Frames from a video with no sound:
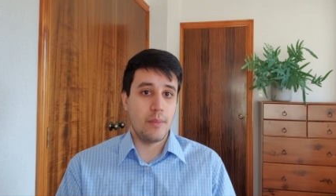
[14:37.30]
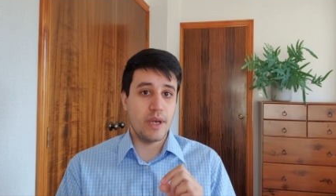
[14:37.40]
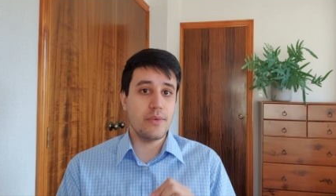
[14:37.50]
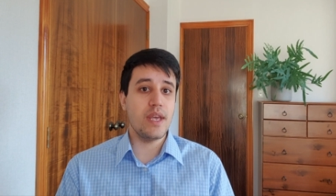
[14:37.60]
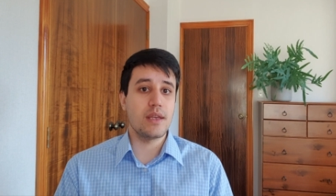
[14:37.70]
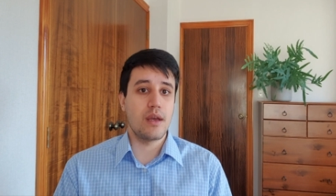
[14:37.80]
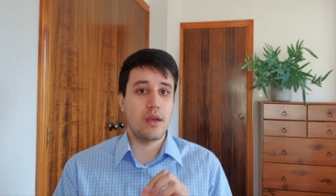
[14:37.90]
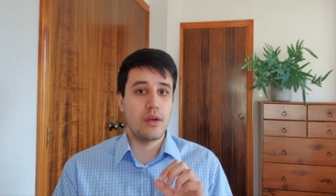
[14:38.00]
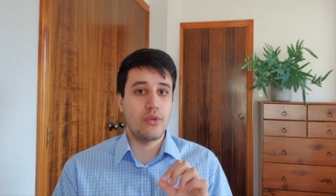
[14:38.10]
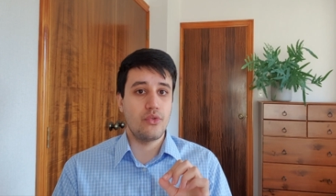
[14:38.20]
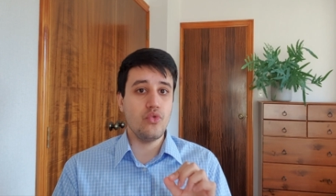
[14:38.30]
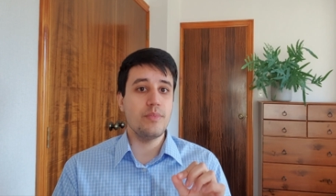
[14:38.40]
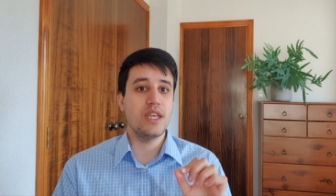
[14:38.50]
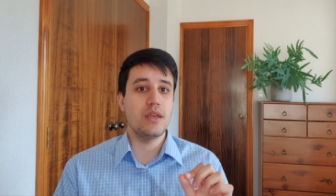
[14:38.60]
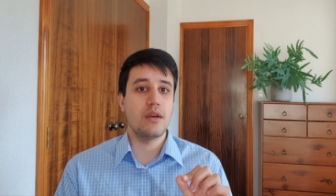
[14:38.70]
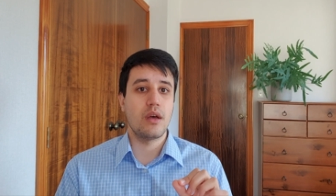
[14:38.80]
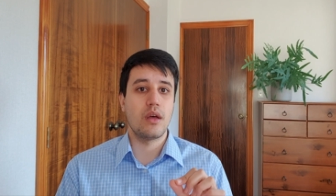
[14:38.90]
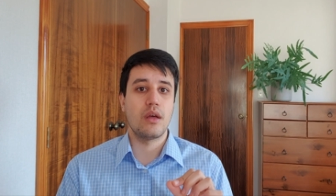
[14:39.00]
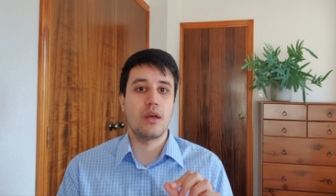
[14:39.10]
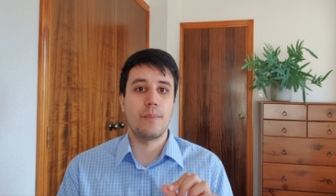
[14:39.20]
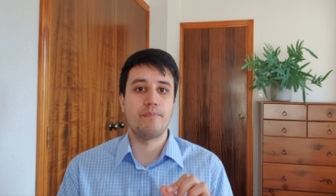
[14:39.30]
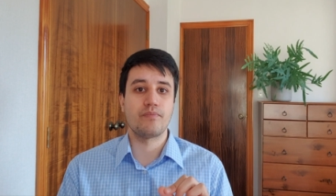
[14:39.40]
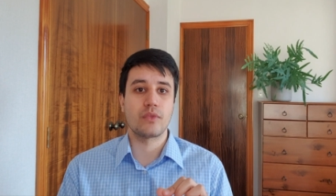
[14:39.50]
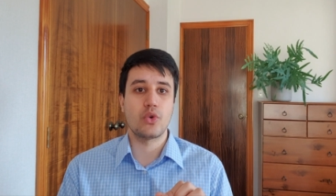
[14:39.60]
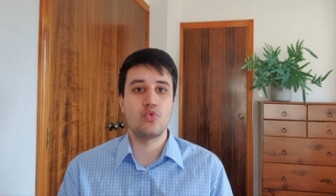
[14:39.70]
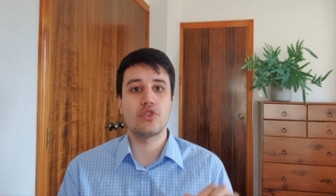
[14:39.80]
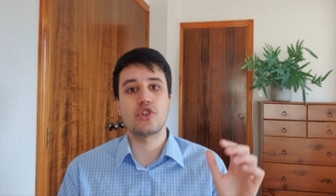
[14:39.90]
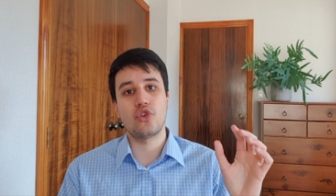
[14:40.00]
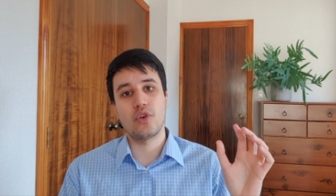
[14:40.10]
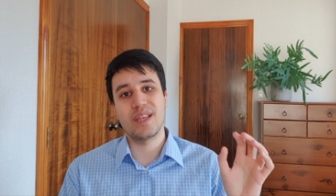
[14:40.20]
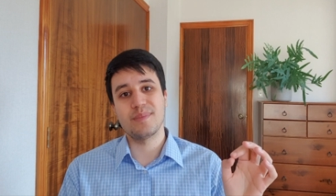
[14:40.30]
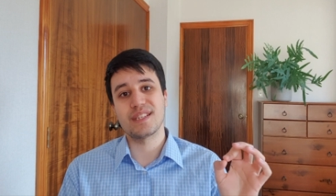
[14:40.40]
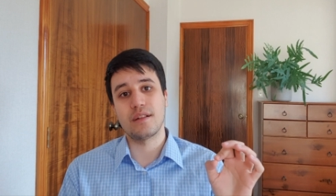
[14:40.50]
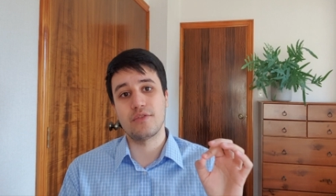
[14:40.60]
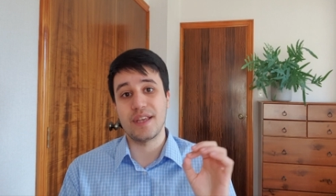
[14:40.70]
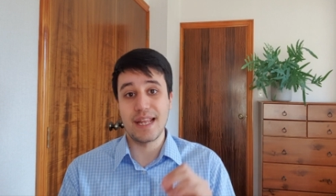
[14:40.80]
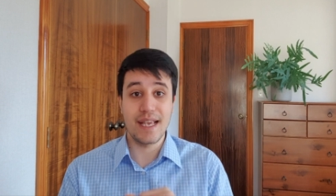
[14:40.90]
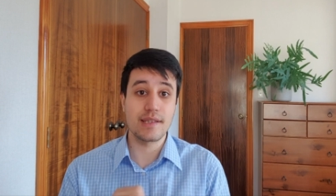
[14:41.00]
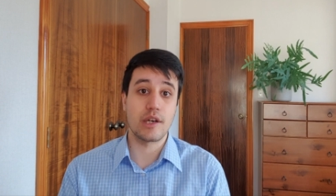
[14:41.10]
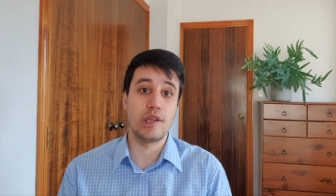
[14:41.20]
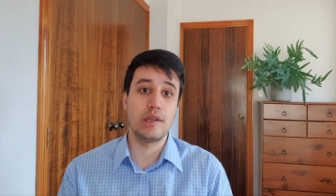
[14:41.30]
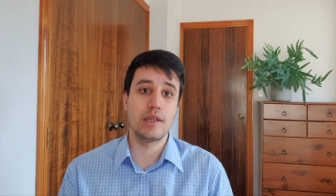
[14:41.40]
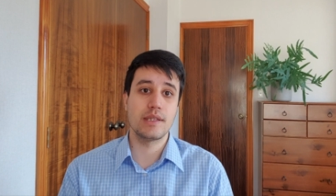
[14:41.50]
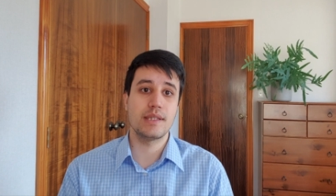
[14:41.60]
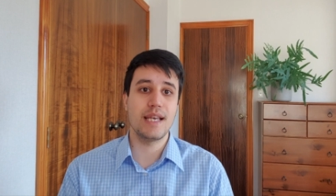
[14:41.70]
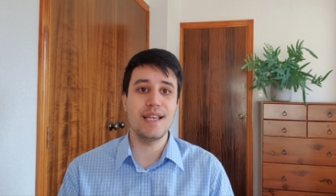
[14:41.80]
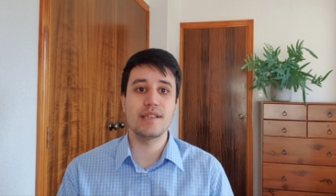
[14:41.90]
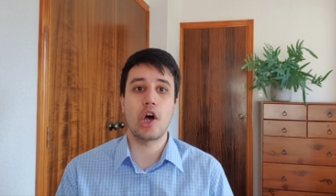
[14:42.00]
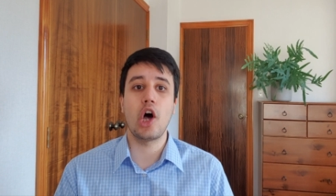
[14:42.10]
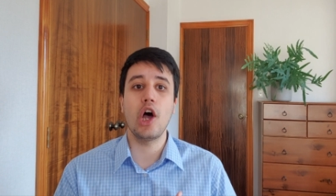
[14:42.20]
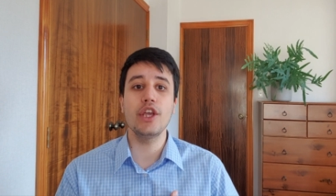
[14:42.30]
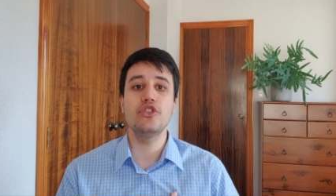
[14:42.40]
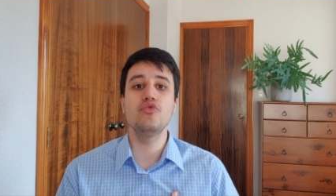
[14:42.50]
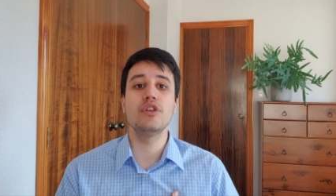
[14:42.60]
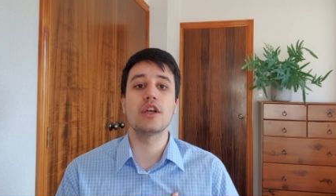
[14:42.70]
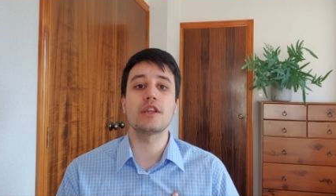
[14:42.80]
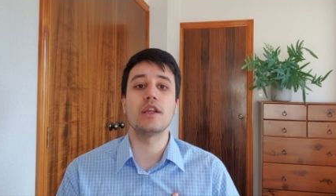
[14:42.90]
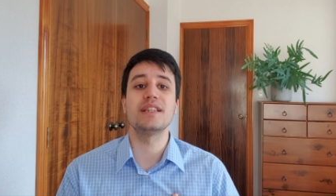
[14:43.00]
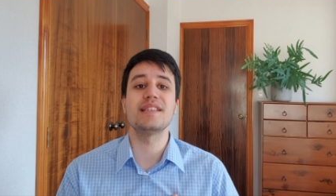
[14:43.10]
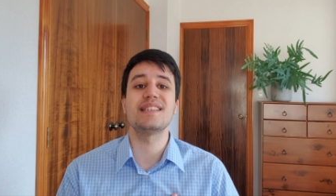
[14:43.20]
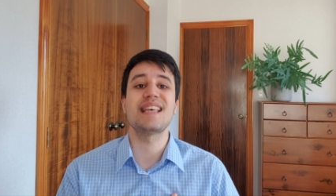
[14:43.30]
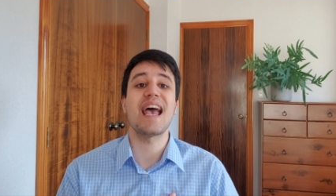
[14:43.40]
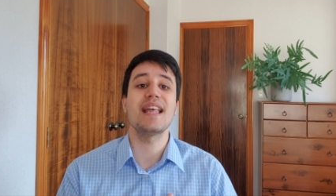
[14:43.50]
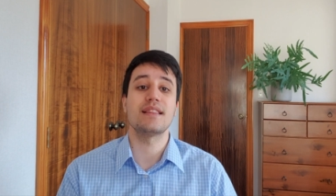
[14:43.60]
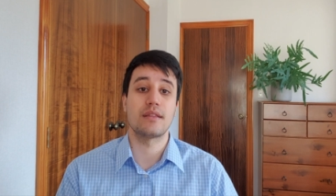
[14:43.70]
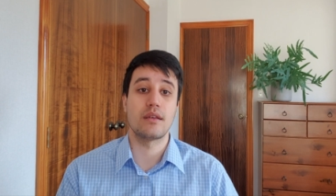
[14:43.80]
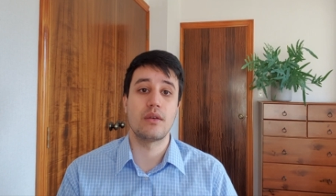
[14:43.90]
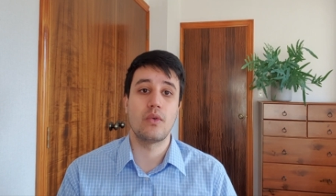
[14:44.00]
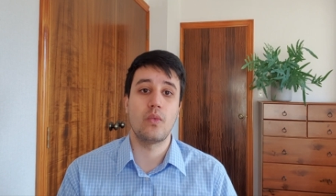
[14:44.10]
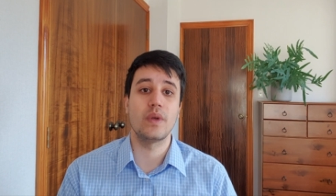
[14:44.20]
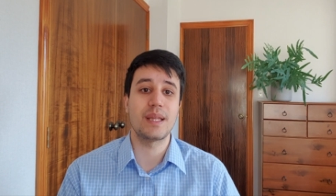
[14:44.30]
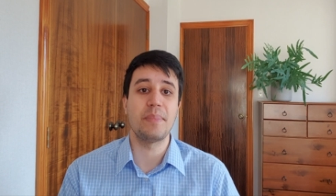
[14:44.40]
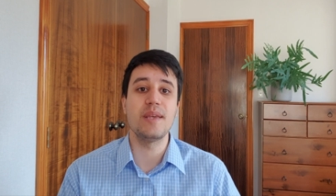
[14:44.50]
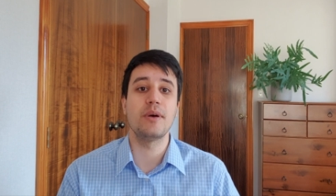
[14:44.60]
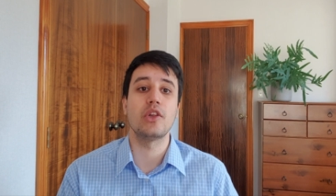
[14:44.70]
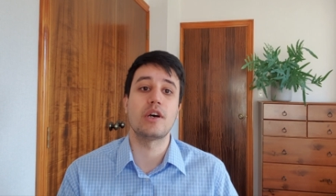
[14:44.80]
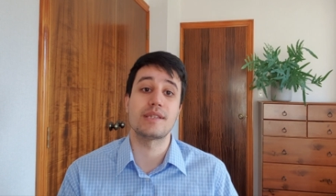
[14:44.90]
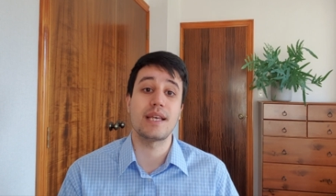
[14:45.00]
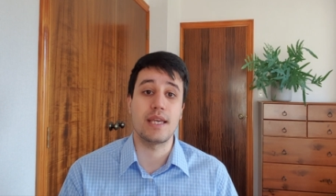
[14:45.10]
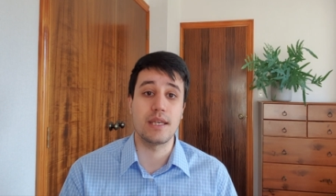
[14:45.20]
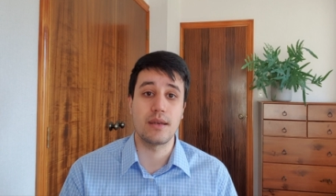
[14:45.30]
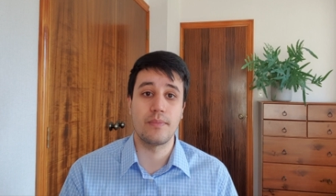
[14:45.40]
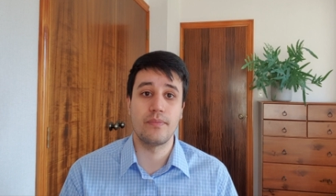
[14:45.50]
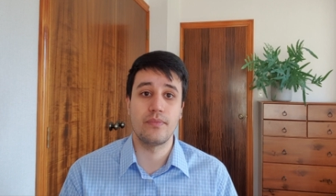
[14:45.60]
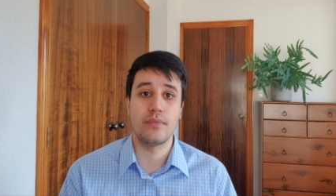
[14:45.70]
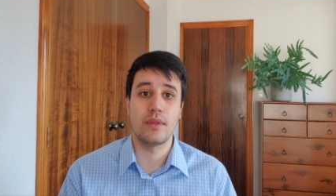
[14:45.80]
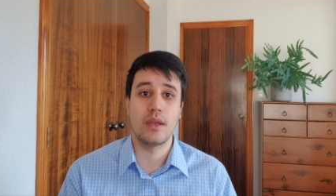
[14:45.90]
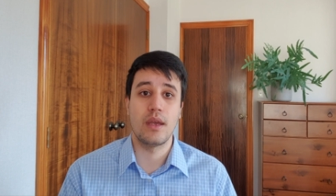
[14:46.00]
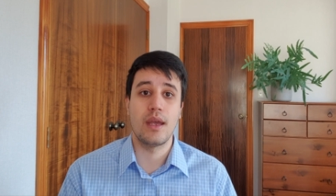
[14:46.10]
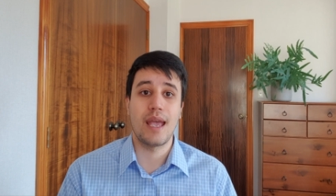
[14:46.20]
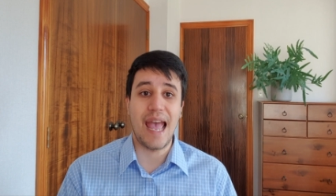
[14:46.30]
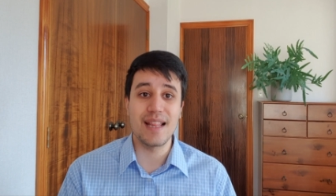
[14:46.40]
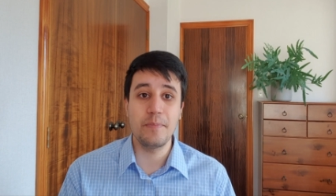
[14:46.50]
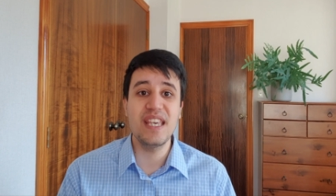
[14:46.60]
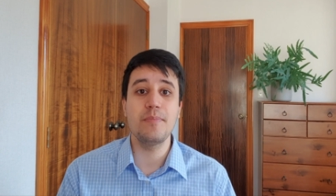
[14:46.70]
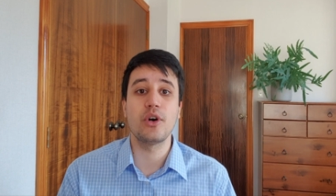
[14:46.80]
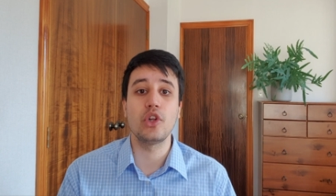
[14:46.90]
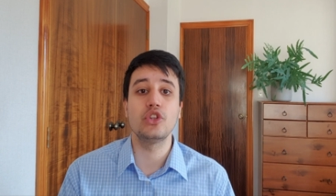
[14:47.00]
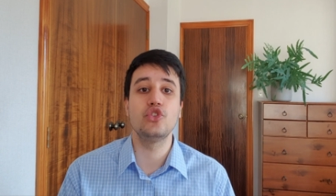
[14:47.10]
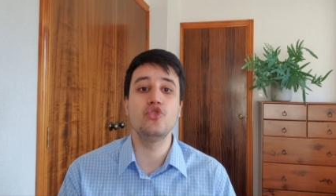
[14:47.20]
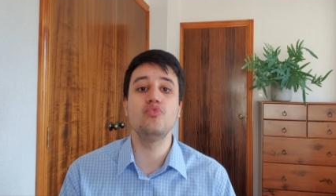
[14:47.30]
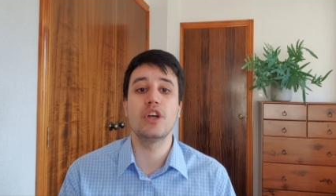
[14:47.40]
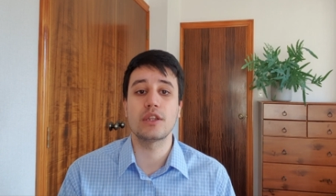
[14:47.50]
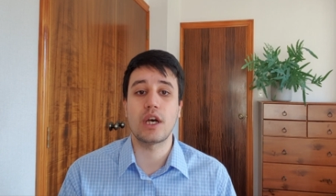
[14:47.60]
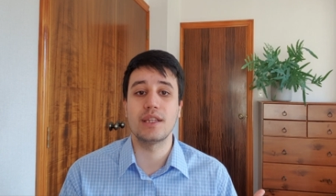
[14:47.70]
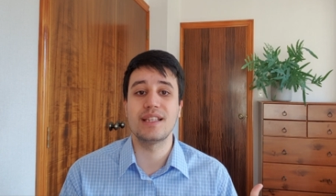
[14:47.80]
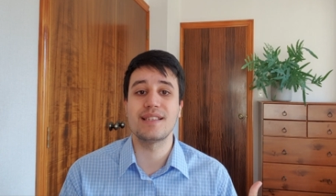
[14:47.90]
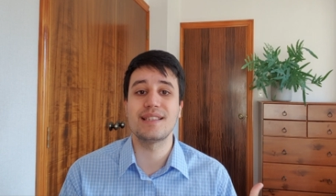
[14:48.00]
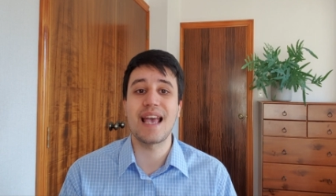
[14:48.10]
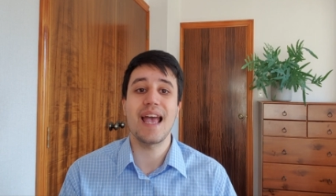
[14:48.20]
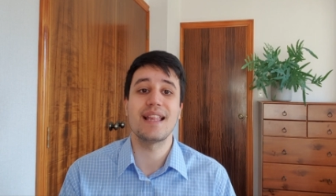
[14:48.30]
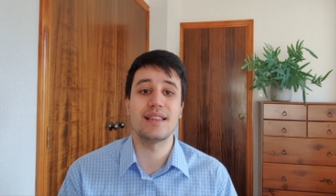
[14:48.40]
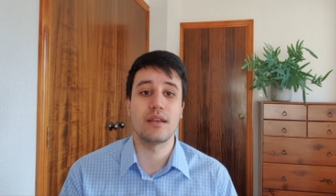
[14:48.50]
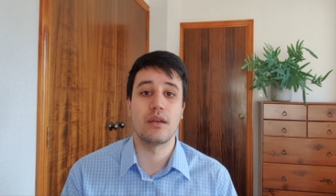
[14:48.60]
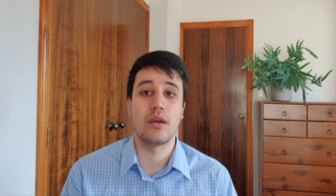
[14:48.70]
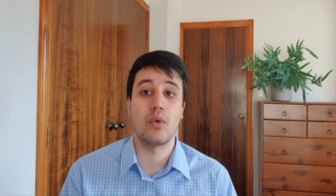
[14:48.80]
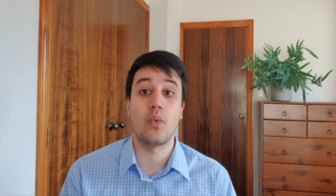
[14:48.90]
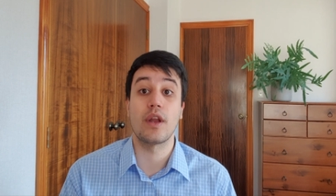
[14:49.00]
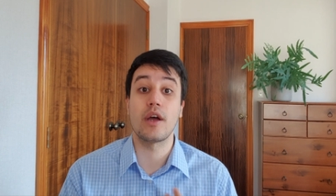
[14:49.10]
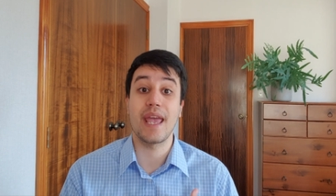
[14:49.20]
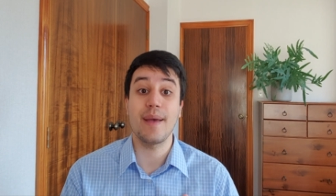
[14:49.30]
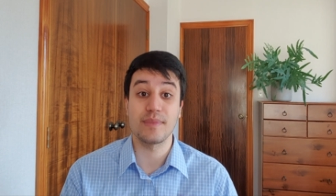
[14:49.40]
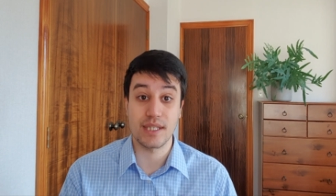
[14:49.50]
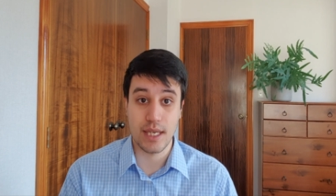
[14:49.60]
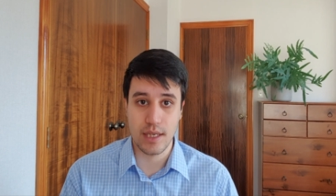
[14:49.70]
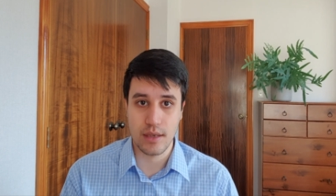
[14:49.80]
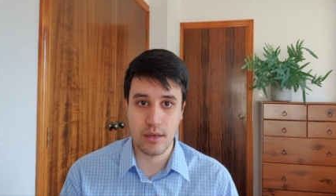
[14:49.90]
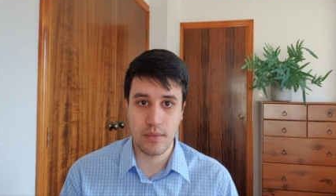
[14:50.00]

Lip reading: By the way, Rumi, who saw himself in an exile, says, I do not understand what the people are saying. And people do not understand what I am saying.